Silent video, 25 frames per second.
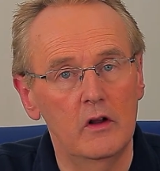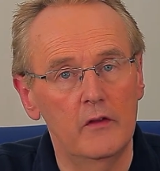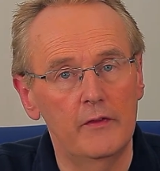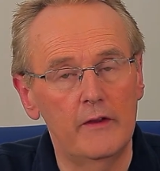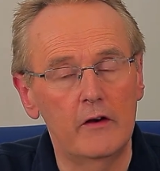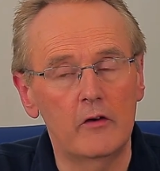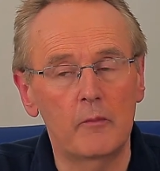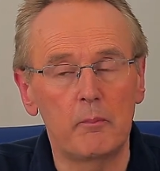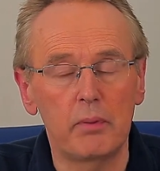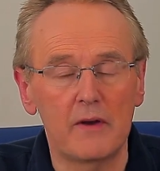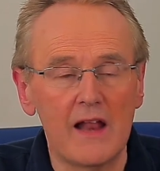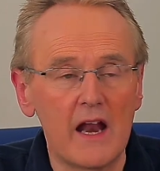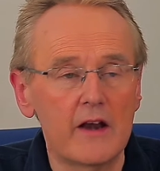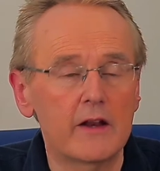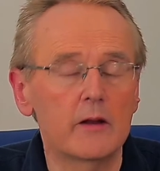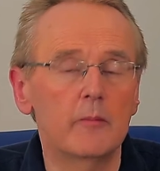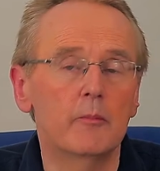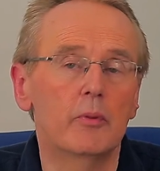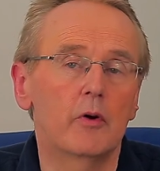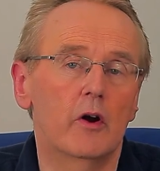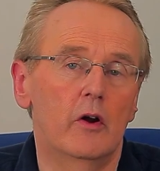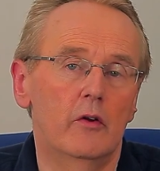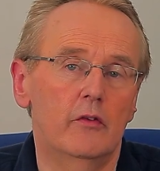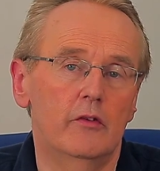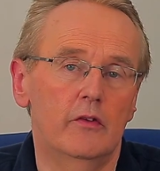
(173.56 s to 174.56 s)
There are planning
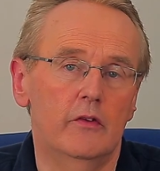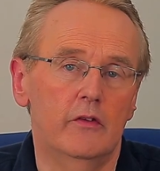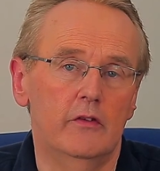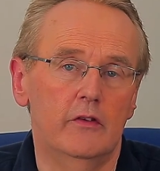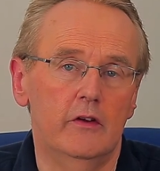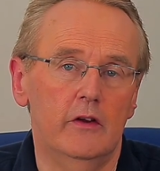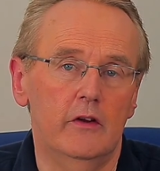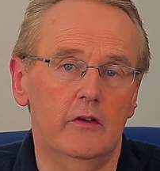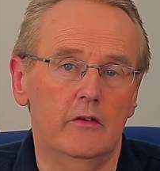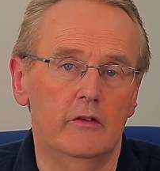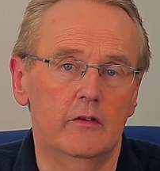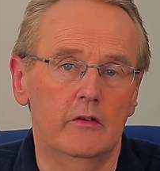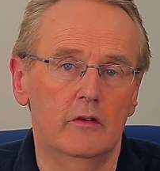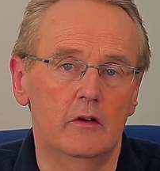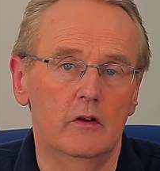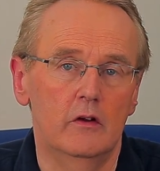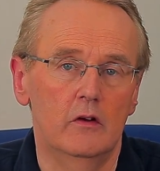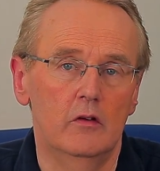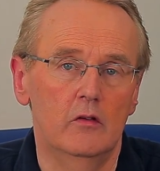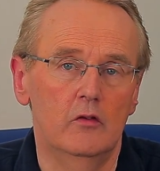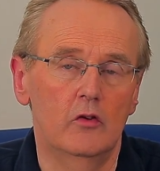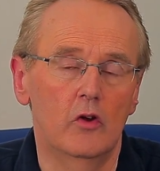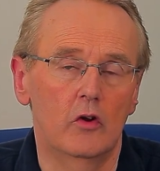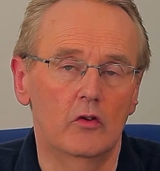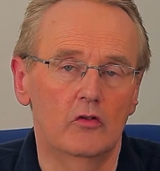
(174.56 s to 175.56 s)
processes,
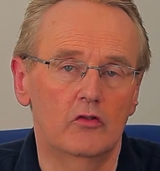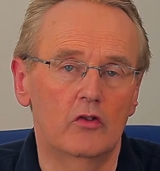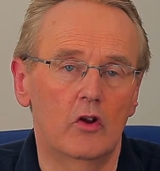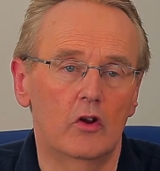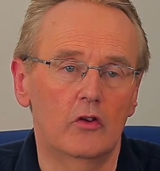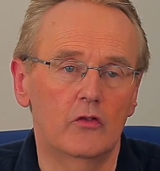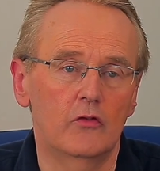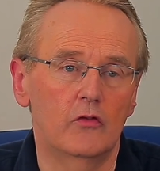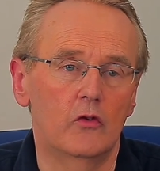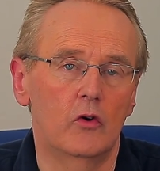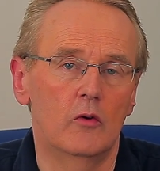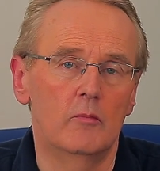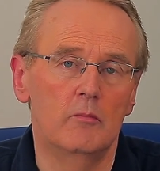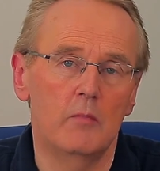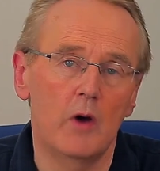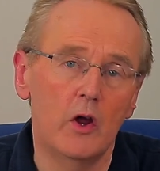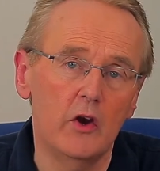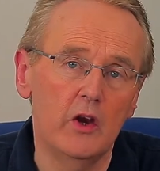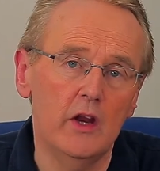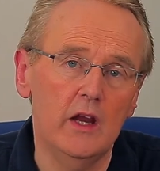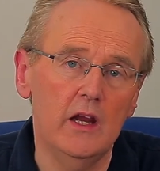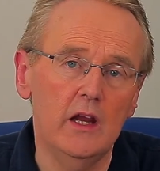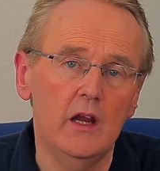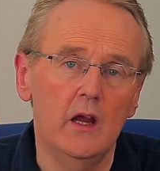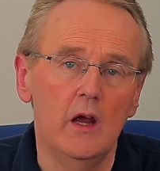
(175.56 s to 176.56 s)
not just for
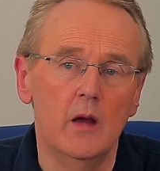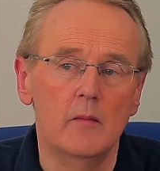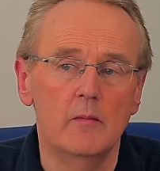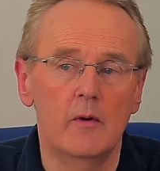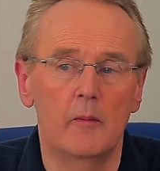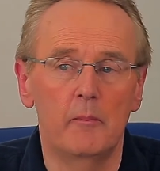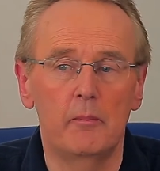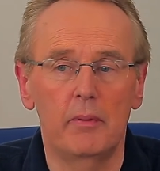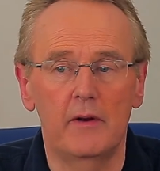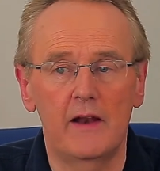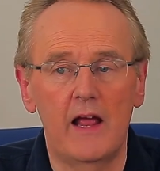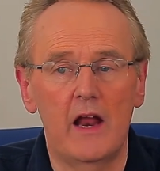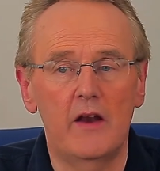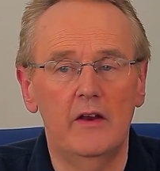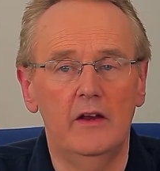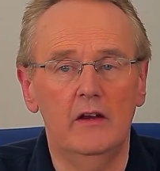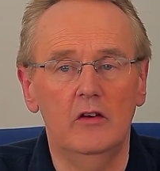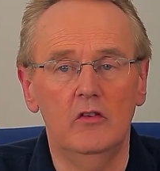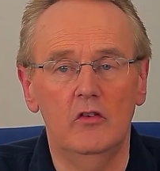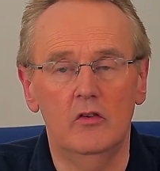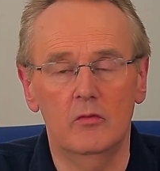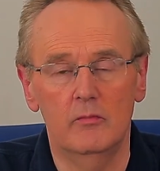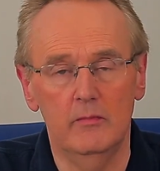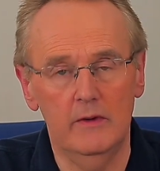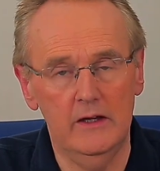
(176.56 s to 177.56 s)
money, but
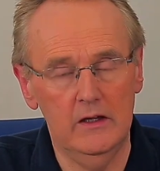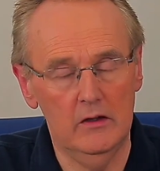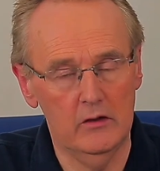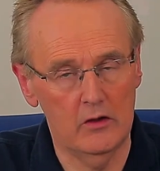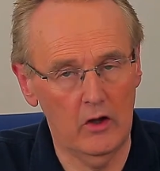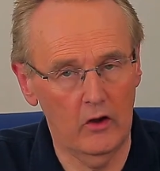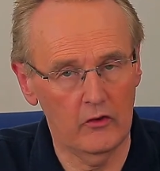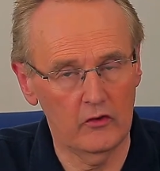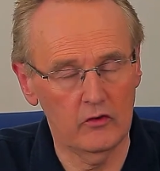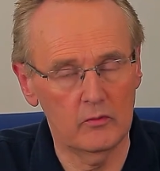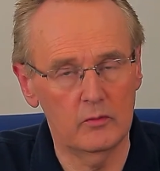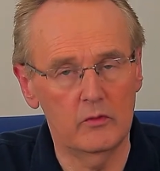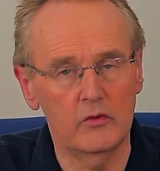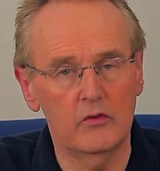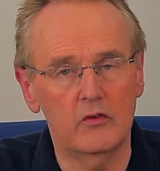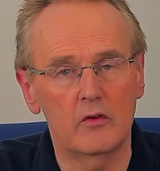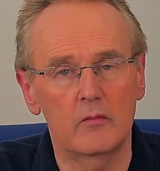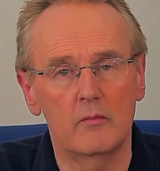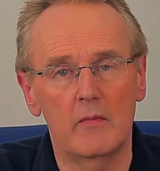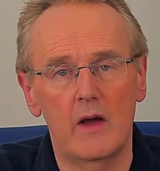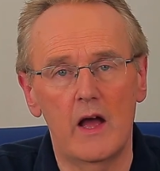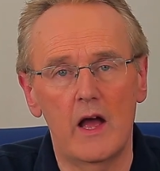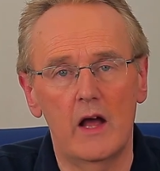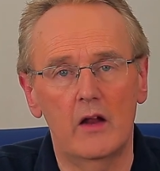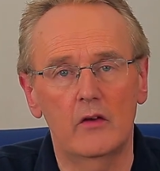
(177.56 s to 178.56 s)
planning to meet customers'
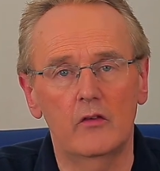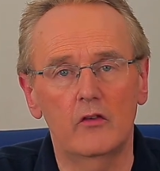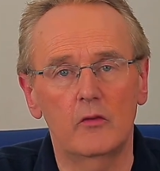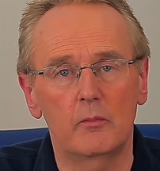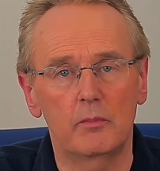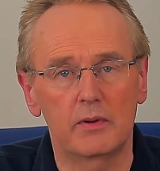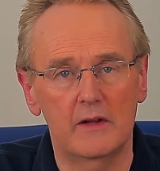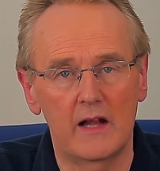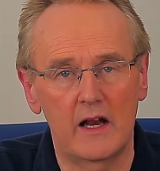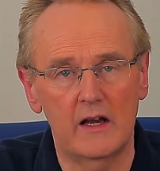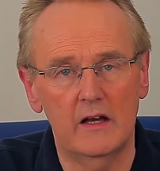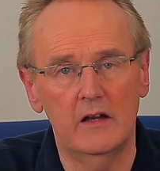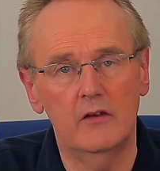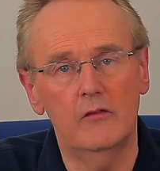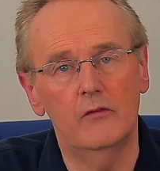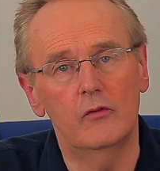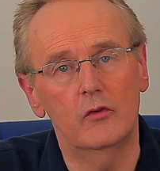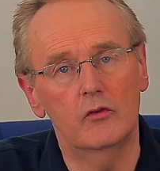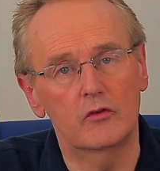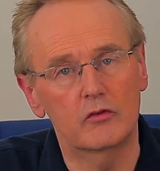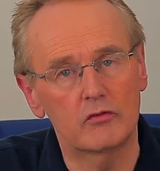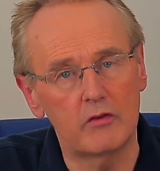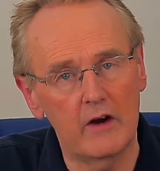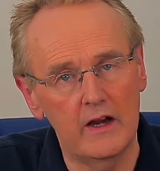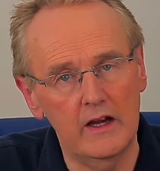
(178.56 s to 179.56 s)
demands, planning
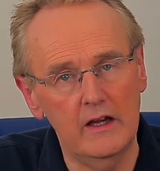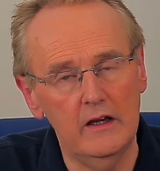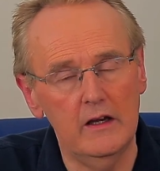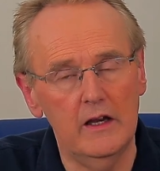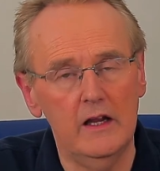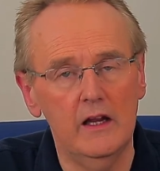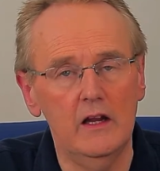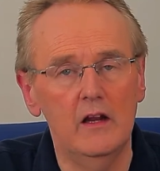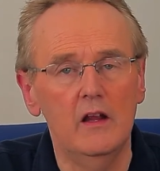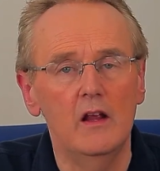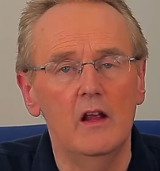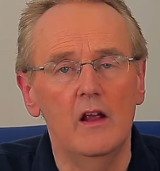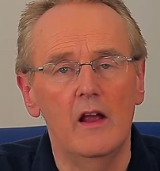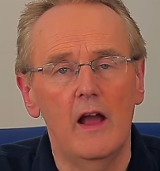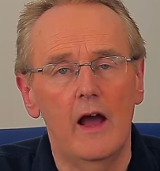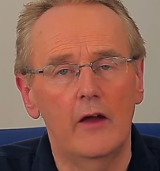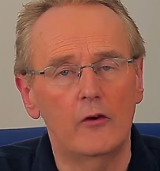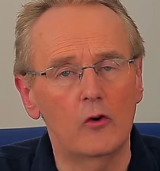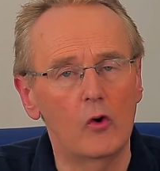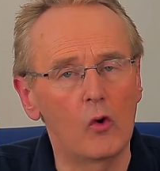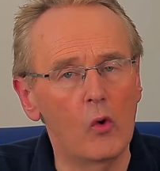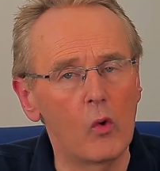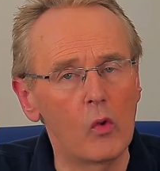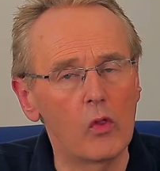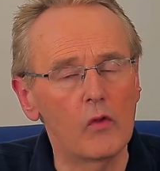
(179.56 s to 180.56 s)
for training,
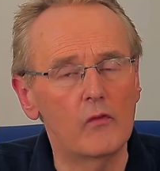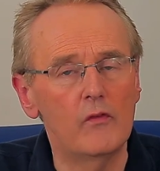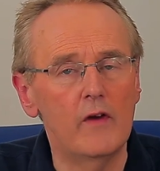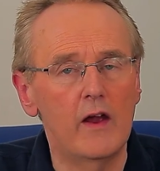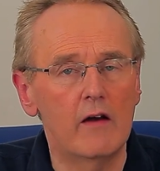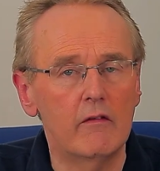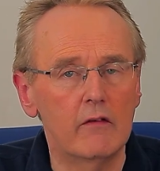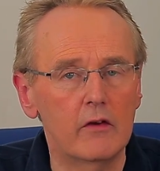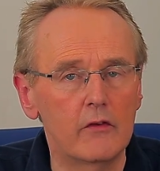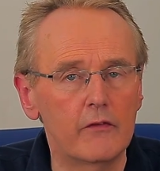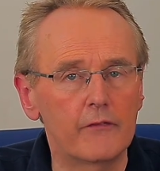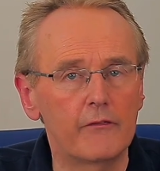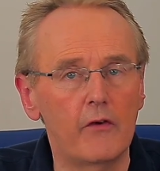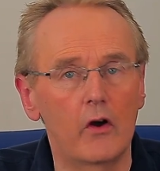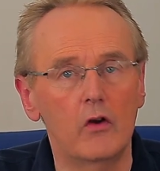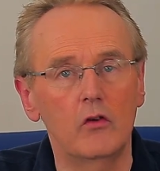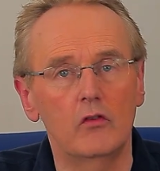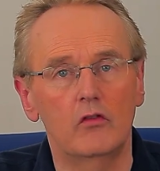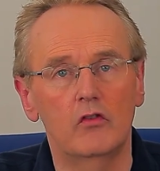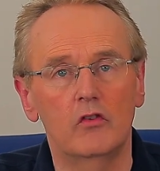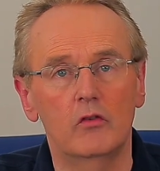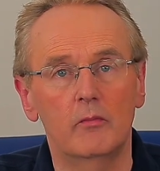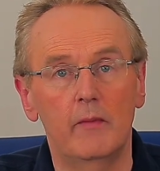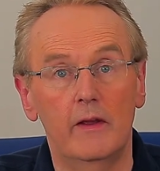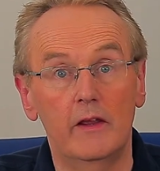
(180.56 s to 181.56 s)
and all the various
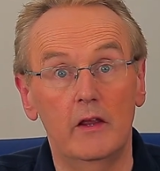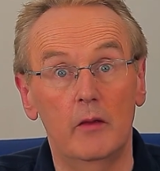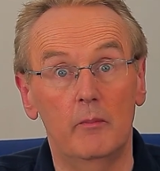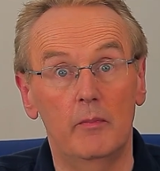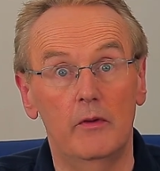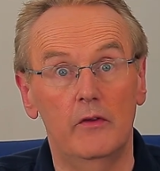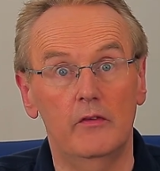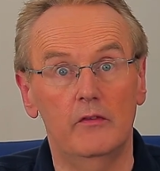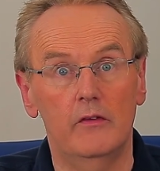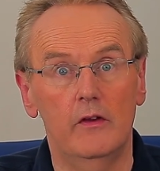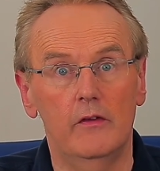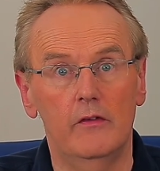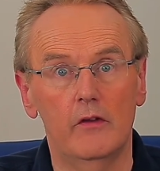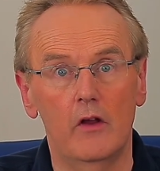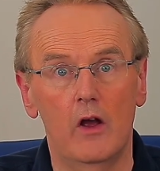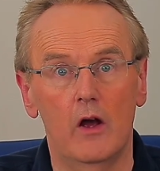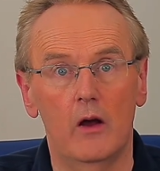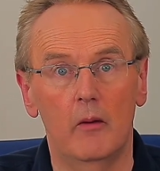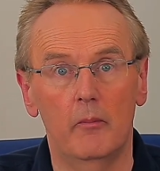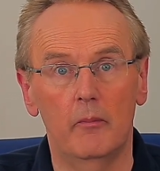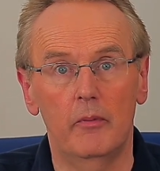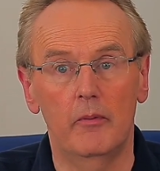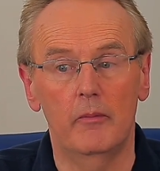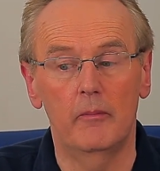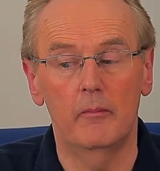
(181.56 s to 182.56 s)
functions that make a business
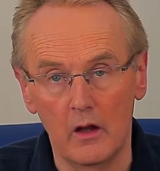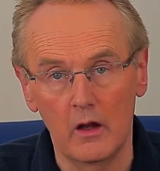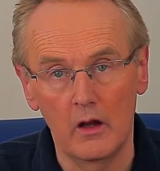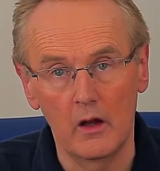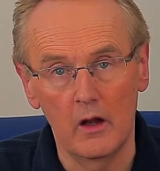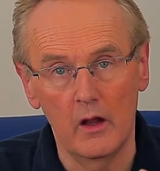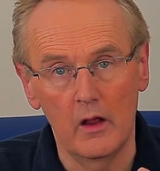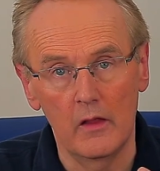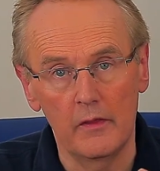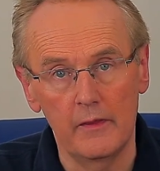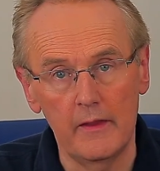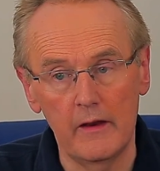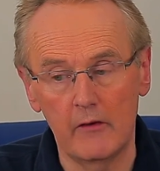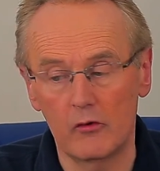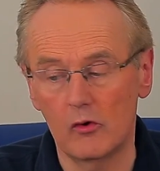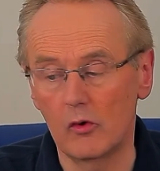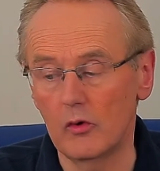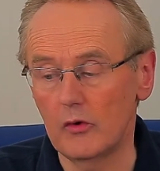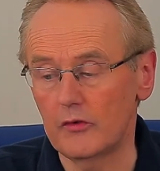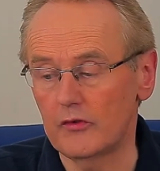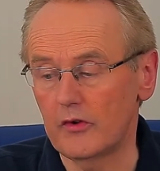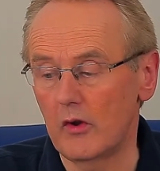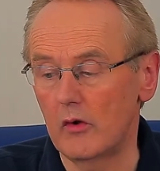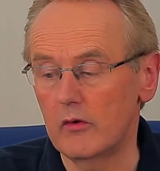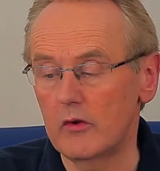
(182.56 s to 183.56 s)
up. There are
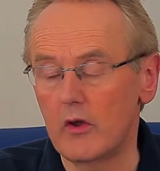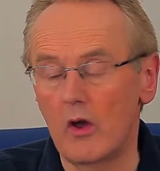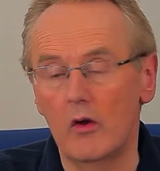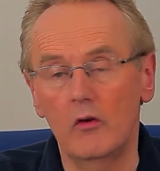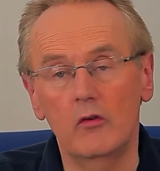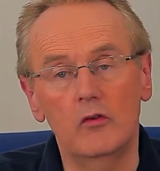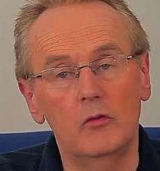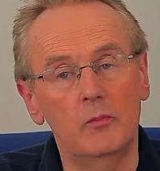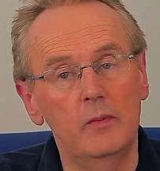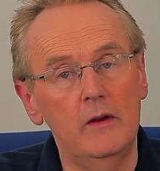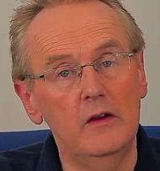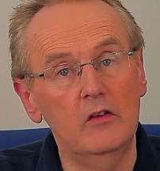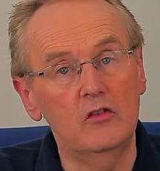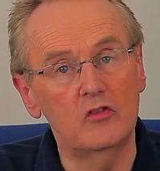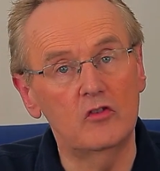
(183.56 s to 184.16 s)
also going to be